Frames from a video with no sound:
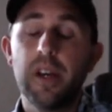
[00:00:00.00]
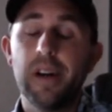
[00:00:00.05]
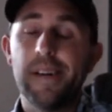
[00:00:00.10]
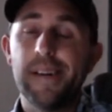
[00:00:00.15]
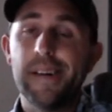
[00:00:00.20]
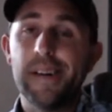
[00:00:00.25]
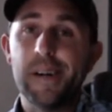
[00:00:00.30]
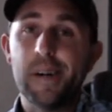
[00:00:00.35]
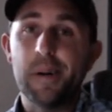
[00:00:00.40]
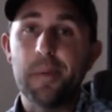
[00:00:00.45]

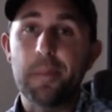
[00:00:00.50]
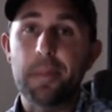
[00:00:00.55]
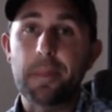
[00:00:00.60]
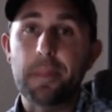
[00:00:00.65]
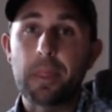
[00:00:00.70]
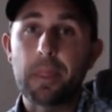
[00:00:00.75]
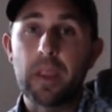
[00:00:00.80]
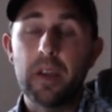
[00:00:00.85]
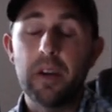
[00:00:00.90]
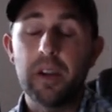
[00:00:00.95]
Um,
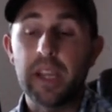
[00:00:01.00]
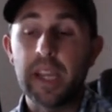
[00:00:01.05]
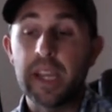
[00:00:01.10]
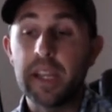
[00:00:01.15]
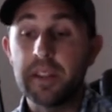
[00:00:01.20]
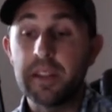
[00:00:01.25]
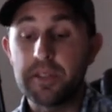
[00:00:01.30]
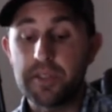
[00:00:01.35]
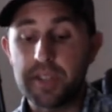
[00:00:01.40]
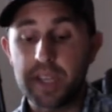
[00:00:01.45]

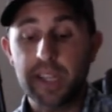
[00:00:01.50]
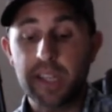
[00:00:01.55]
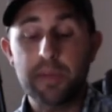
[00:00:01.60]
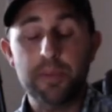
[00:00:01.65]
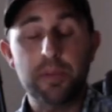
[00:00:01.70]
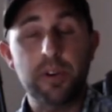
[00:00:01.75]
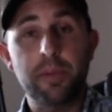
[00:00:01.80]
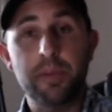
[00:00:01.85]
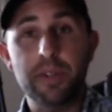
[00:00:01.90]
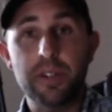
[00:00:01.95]
and the second
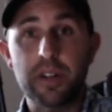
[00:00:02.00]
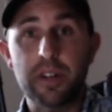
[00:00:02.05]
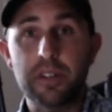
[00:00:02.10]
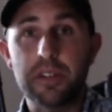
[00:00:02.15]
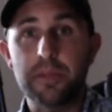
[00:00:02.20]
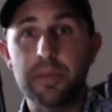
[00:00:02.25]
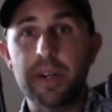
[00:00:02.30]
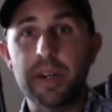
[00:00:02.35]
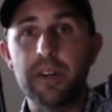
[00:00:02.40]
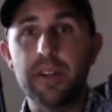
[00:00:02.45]
problem we talked
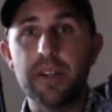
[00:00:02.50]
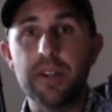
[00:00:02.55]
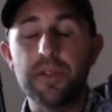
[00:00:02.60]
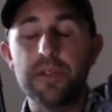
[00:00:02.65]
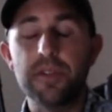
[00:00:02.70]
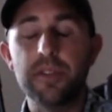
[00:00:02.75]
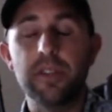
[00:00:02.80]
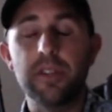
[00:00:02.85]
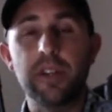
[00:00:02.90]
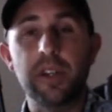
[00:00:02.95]
about
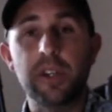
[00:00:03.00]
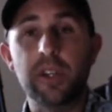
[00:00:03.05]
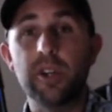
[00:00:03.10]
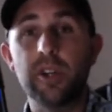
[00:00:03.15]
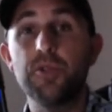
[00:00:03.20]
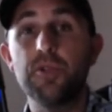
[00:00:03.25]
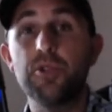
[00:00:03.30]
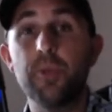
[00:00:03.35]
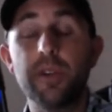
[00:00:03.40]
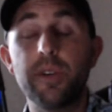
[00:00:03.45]
is a
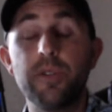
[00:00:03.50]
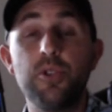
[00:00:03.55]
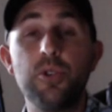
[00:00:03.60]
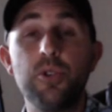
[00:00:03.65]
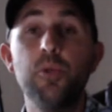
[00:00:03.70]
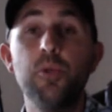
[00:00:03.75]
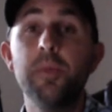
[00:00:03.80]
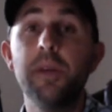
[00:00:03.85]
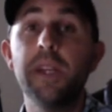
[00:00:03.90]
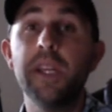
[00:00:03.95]
coach who has
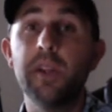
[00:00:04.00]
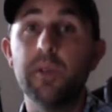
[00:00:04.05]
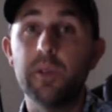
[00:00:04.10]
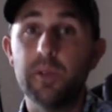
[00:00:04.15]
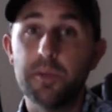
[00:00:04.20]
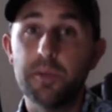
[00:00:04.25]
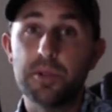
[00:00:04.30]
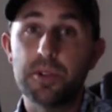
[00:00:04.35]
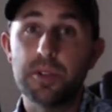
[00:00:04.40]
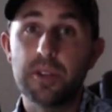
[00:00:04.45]
too many
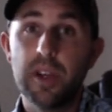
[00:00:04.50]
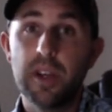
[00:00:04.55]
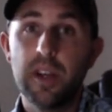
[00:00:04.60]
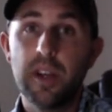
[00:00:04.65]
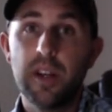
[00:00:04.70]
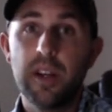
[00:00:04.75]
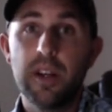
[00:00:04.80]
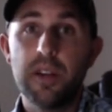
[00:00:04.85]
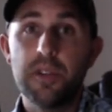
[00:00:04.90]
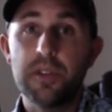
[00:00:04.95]
groups.
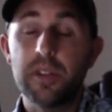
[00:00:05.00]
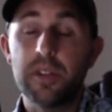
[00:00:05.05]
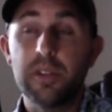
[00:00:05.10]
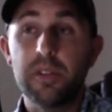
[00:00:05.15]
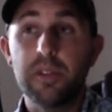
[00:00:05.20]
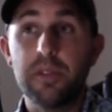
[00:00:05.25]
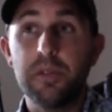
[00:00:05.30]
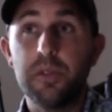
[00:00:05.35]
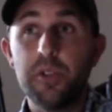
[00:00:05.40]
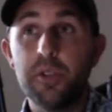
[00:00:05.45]

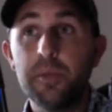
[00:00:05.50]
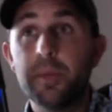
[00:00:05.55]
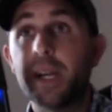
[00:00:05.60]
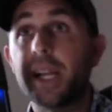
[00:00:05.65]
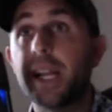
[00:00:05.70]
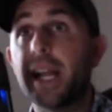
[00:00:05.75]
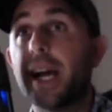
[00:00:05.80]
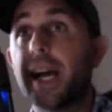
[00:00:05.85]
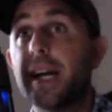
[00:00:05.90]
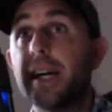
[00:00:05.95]
So you
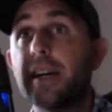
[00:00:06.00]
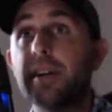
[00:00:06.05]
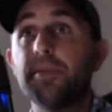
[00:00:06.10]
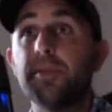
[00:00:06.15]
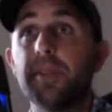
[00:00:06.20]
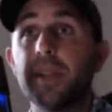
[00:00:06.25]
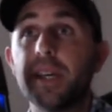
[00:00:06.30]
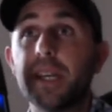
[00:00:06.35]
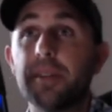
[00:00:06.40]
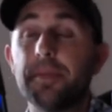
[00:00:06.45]
might have
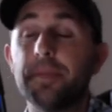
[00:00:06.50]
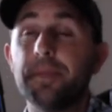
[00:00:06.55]
like